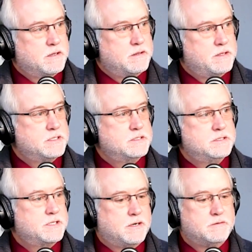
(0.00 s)
This is
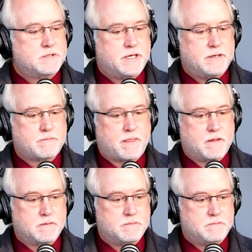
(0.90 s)
the only
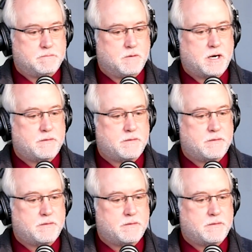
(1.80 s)
market rate